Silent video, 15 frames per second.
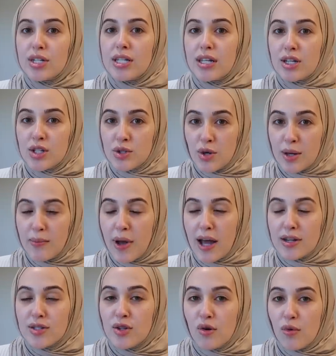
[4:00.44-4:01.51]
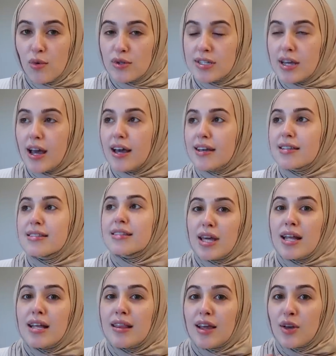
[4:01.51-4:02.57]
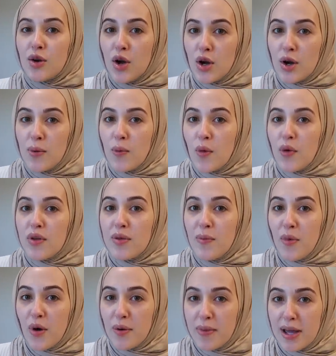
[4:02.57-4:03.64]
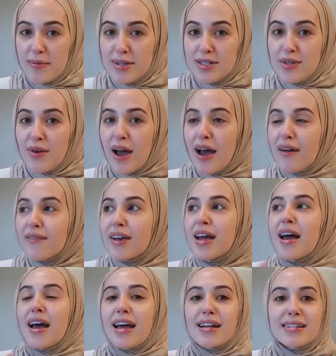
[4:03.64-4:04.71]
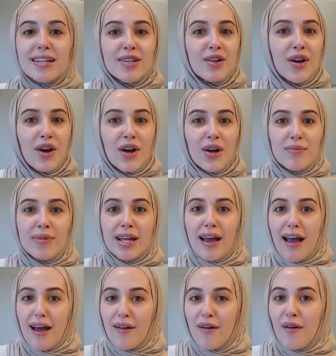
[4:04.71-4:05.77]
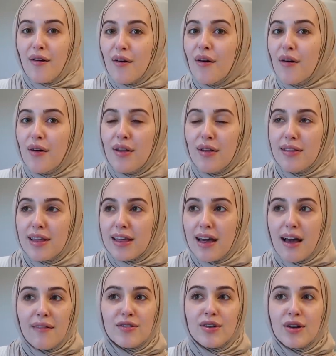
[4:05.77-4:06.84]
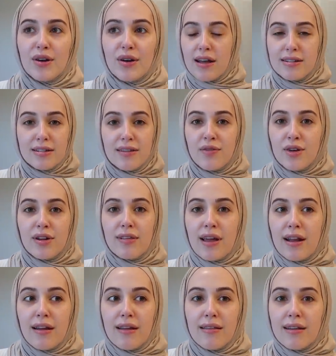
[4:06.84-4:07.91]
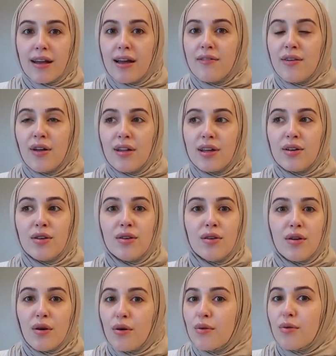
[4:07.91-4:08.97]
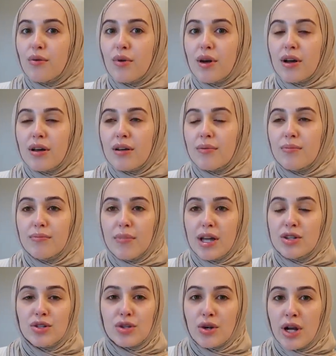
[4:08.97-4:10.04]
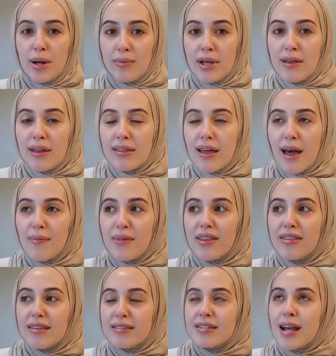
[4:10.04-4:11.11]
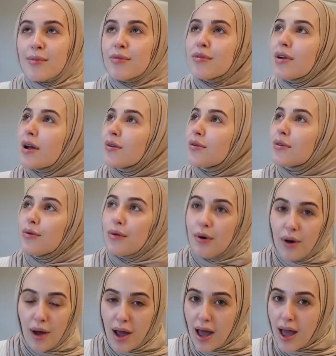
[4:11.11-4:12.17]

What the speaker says: to like shrink back to normal size. It can like hurt more the more babies you have. It didn't hurt me at all like after I delivered Elena. Like I felt like no major cramping like that, but this time around, ooh,